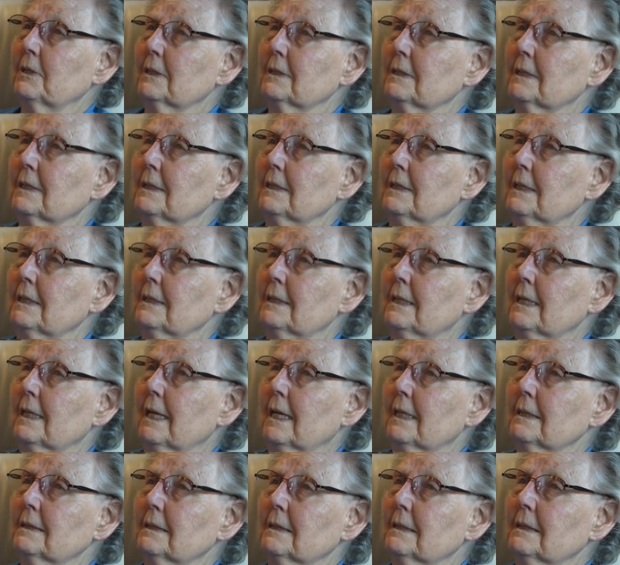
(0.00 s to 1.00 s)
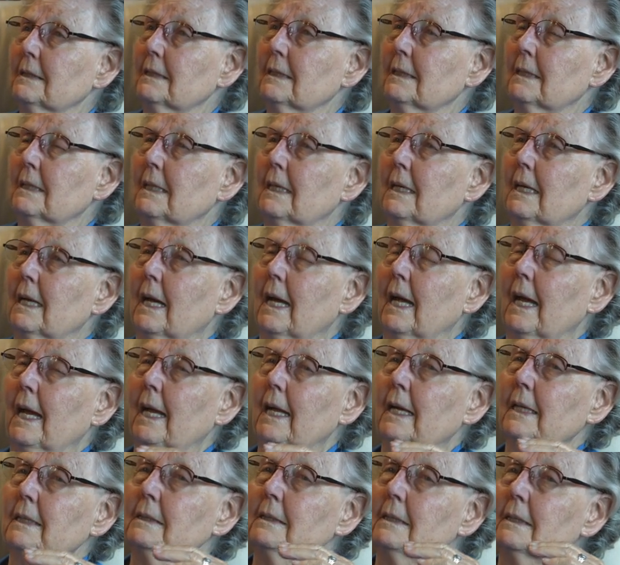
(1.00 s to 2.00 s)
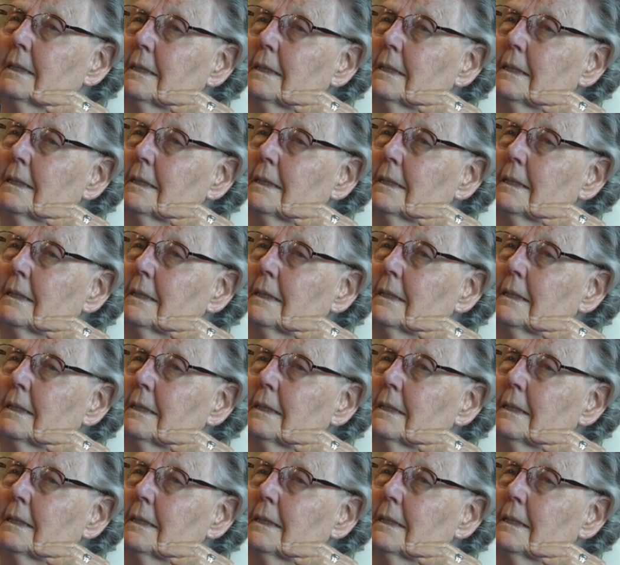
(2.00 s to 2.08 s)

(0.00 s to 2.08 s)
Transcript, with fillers: in and did that. And